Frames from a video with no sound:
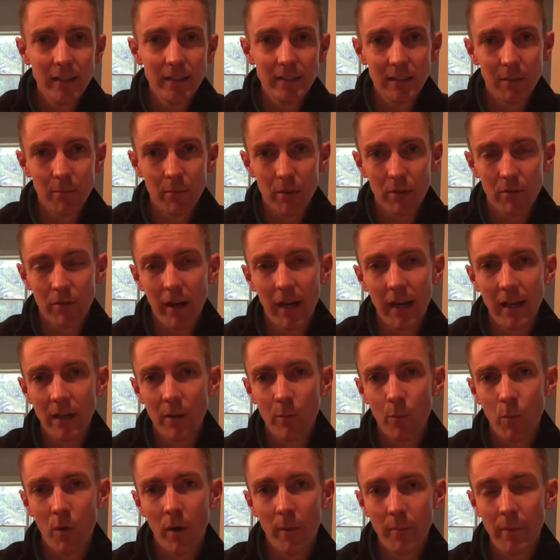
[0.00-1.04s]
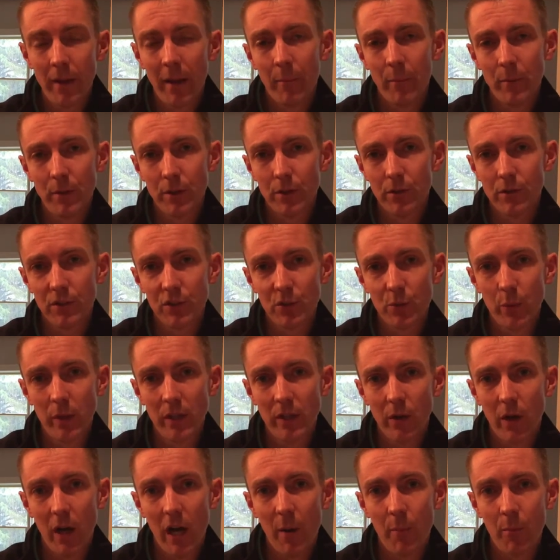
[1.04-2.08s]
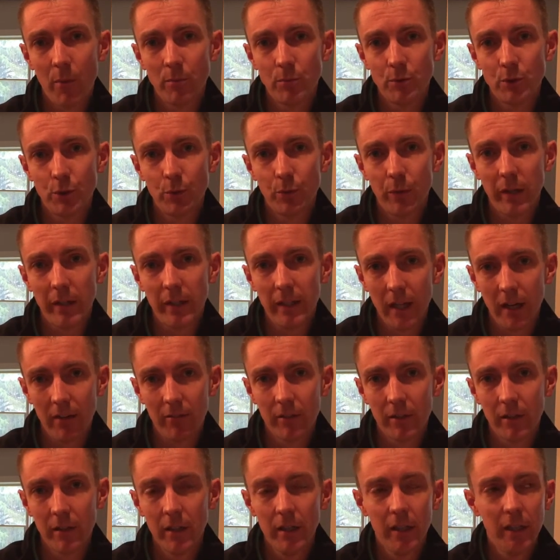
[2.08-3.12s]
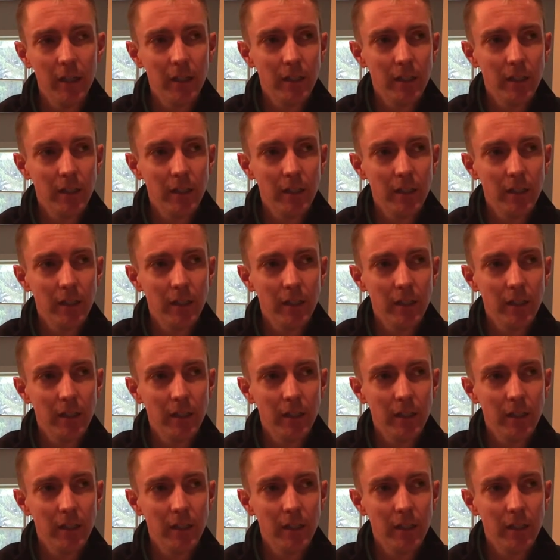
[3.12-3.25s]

Some of the rain and warm temperatures this week will help them to recover.